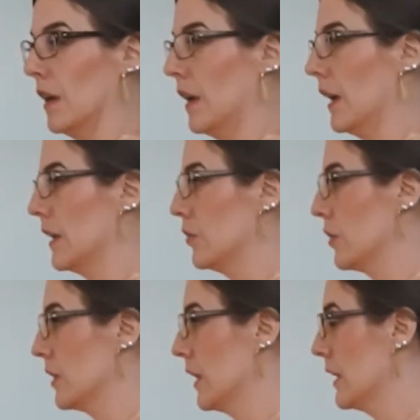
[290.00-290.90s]
and you
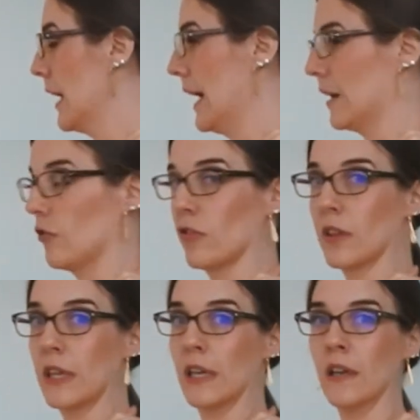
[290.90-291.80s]
can
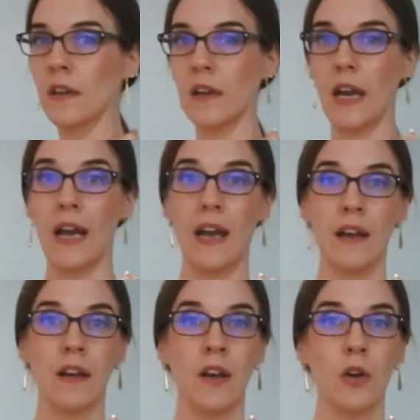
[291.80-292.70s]
actually
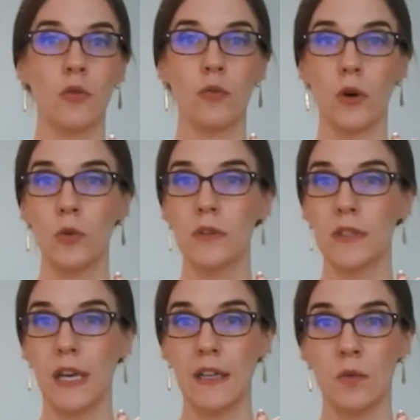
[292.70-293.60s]

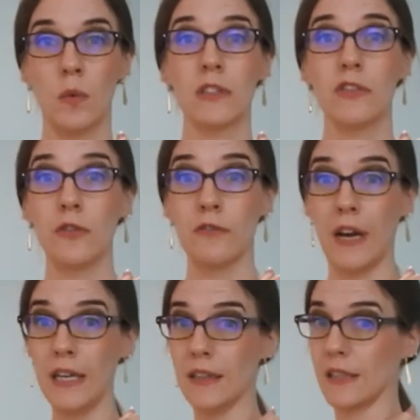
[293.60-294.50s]
rotate once you
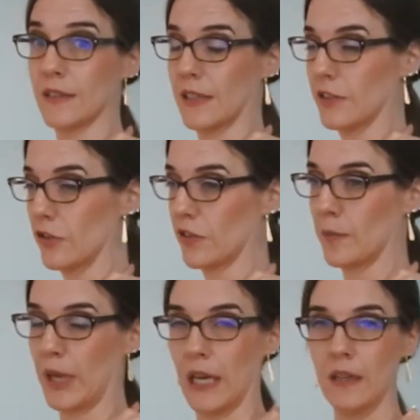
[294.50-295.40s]
find that tender
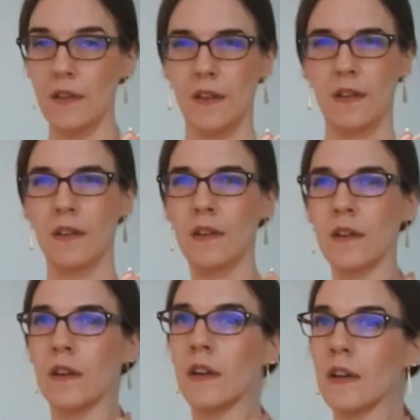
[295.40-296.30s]
spot.
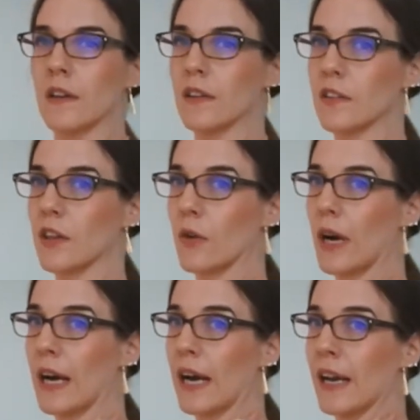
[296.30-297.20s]
So
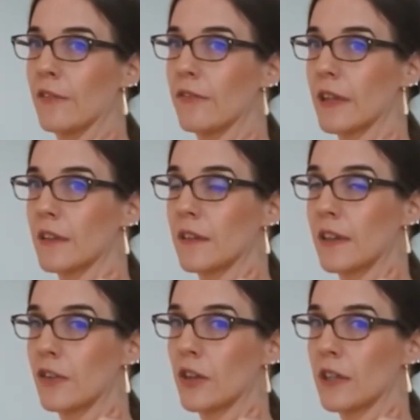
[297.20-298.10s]
I feel
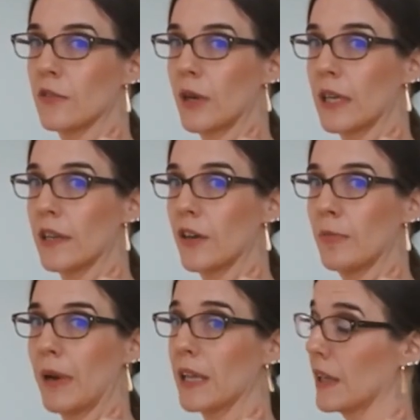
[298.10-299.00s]
tenderness right here.
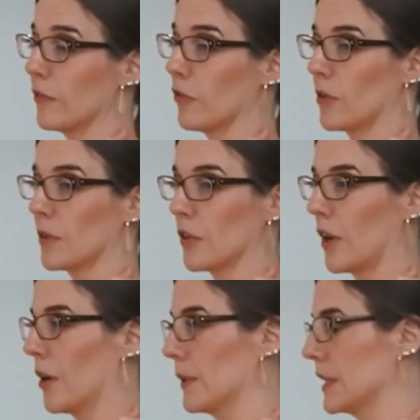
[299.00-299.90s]
My left shoulder
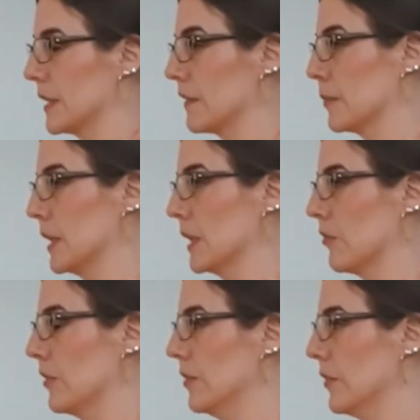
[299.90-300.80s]
always gives me
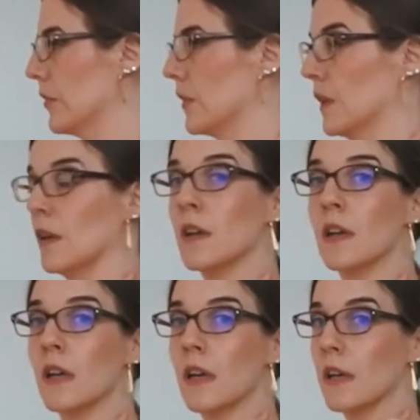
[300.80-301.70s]
issues.
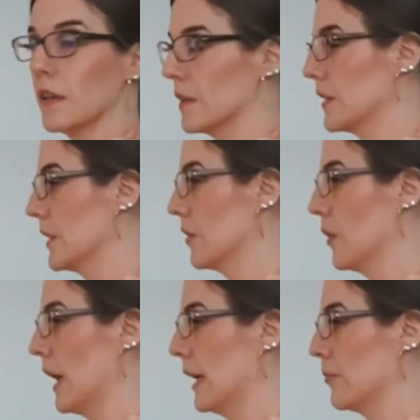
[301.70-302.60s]
So
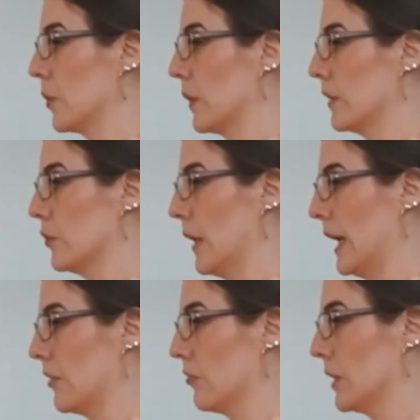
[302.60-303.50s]
I am going to
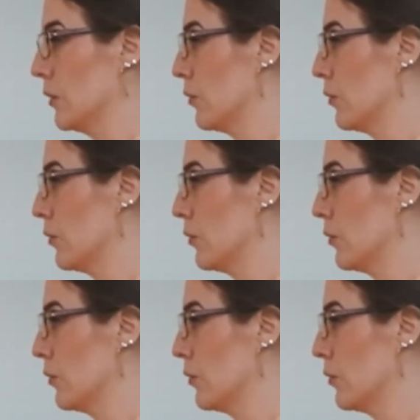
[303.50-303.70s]
actually